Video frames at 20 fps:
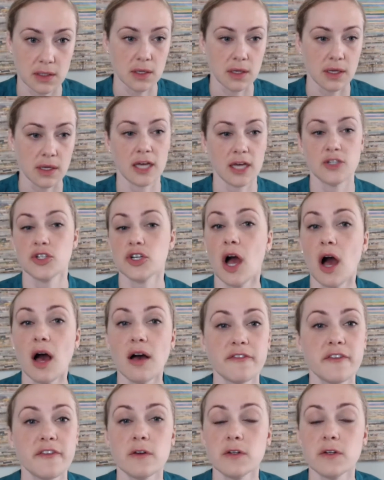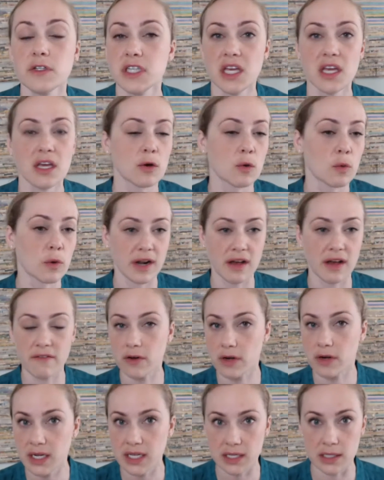had your coffee or tea or
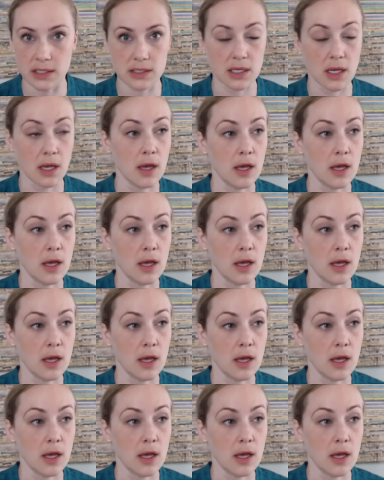whatever it is.